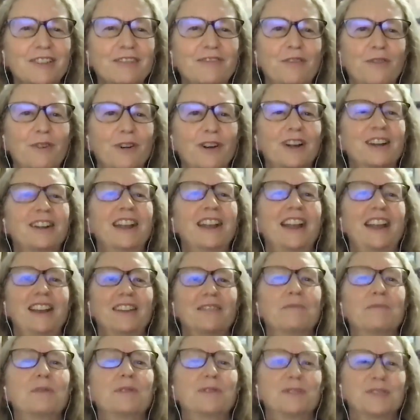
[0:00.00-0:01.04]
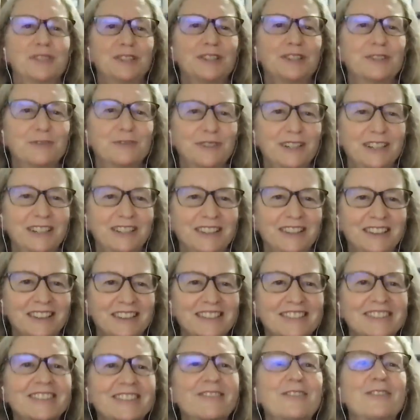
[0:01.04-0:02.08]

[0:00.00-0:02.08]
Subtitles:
for a Native person to read this,